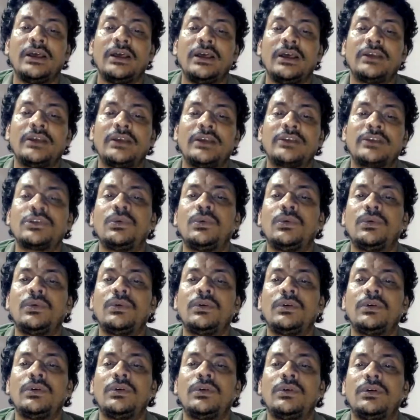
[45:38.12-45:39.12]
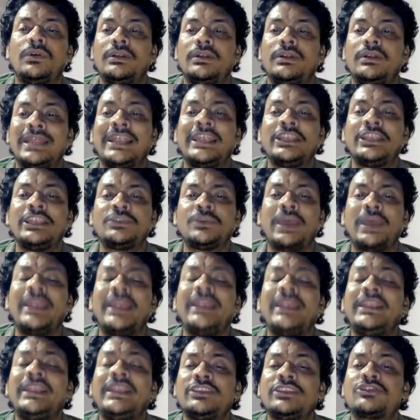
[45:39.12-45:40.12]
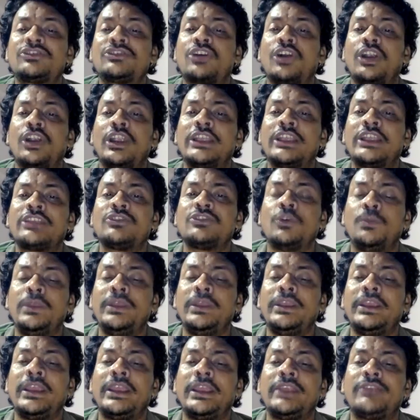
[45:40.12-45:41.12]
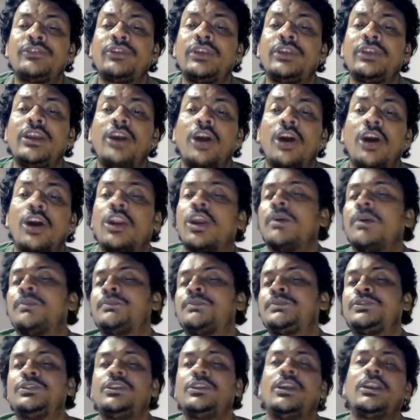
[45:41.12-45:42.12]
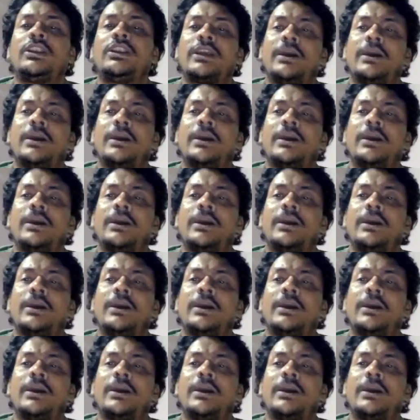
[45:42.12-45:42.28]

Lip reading: So that is why it is called as obligatory or optional